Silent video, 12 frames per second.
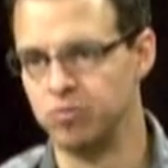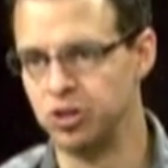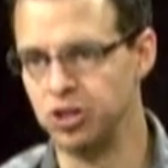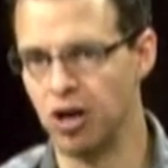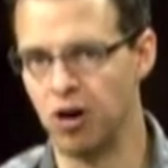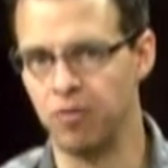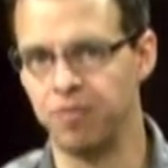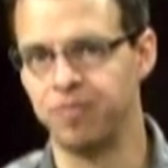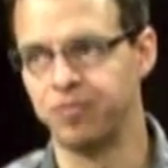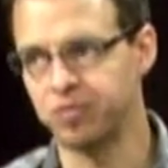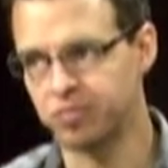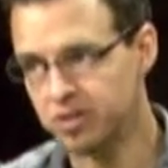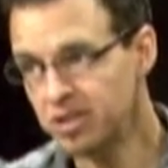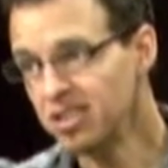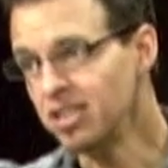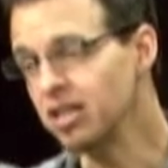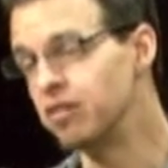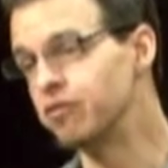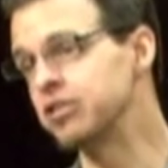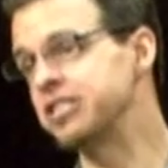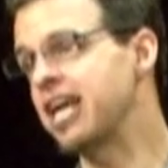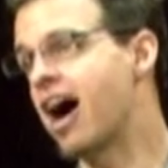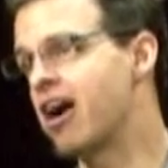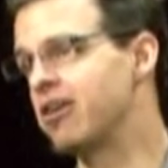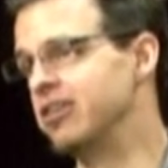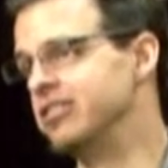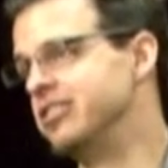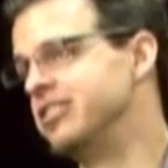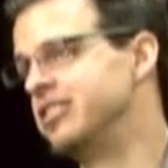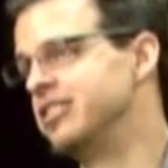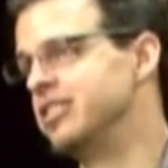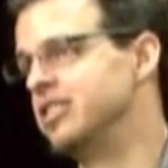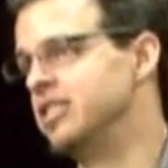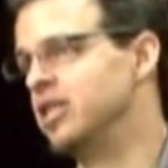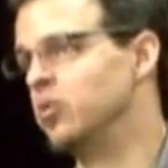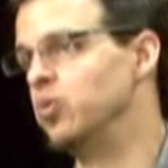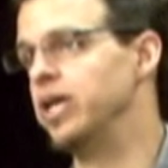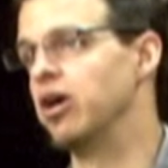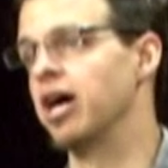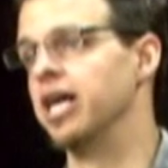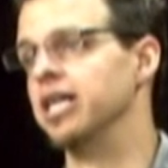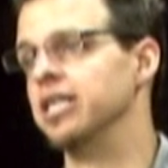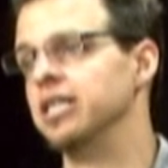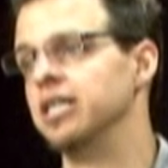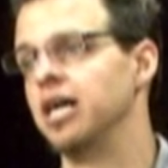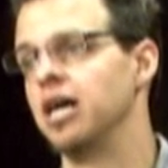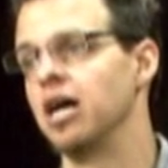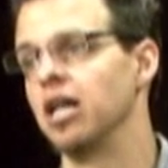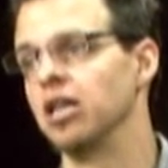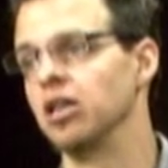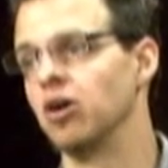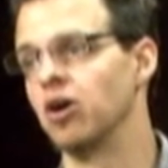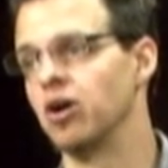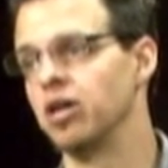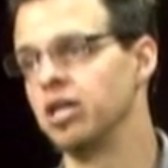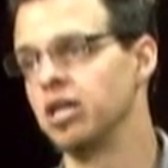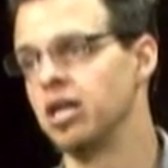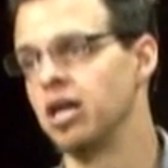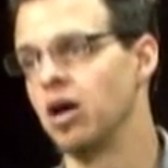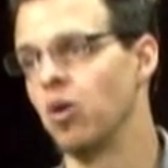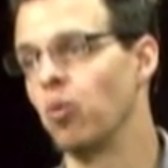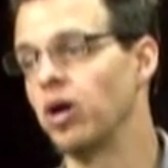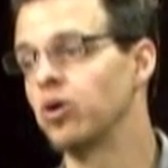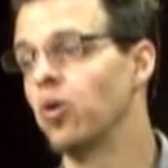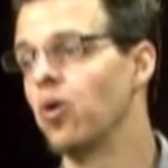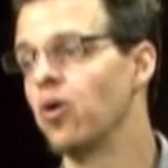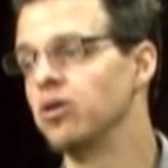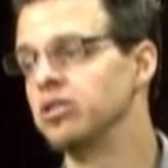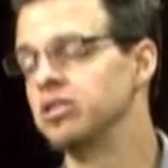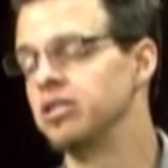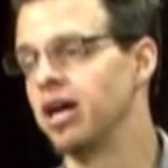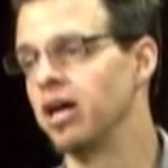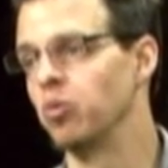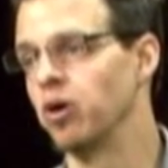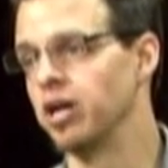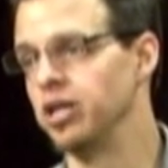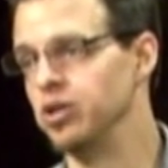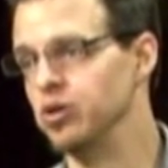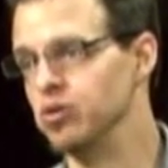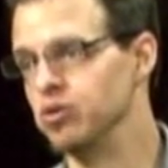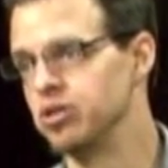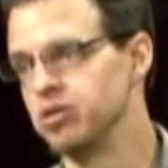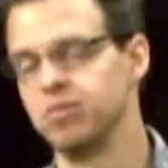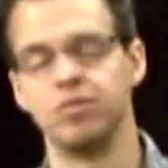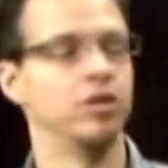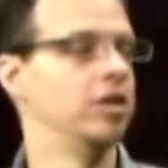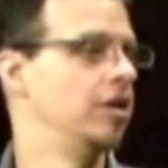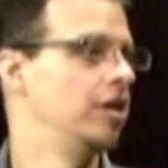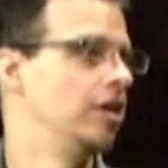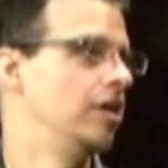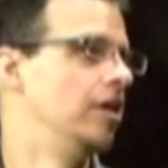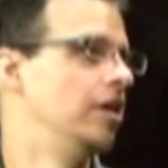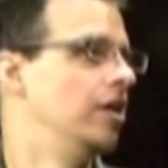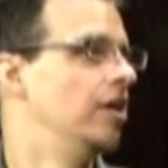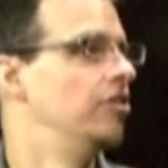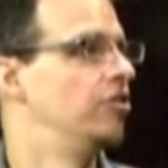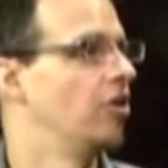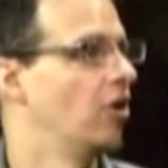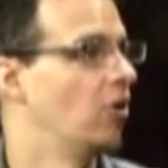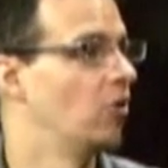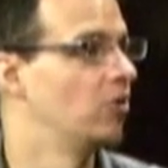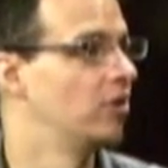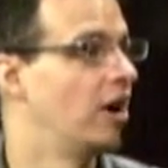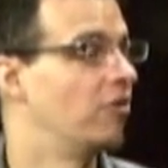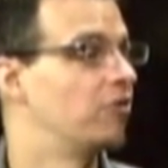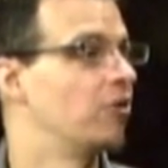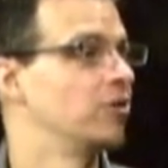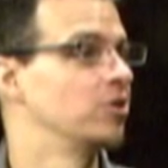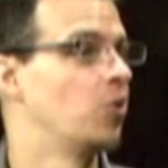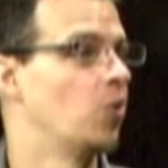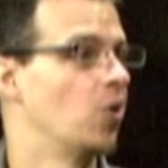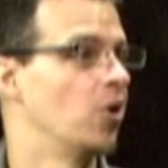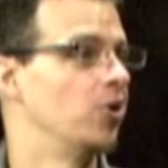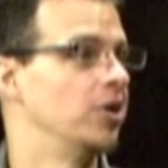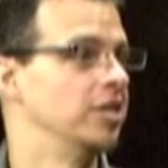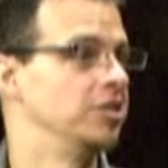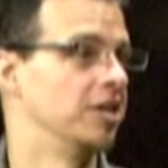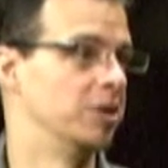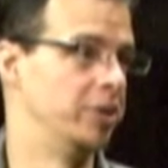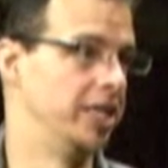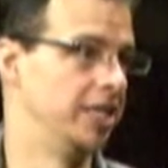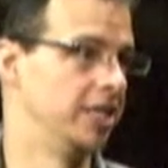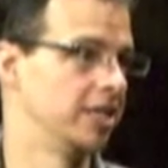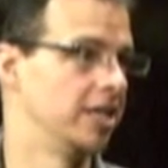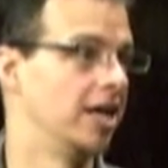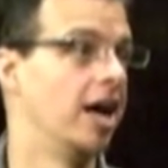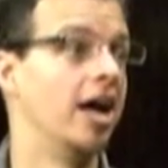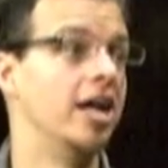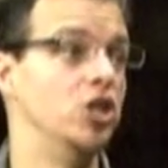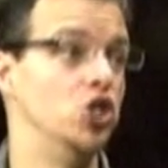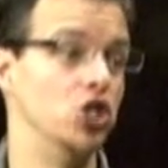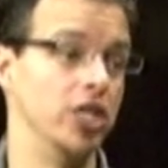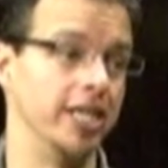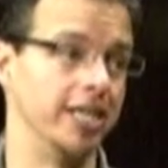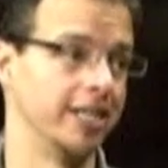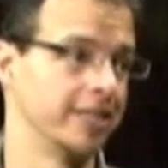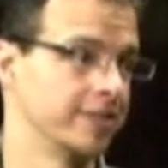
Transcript: So, for starters, we are gonna learn what chords that we're gonna use. So, our first chord is gonna be G.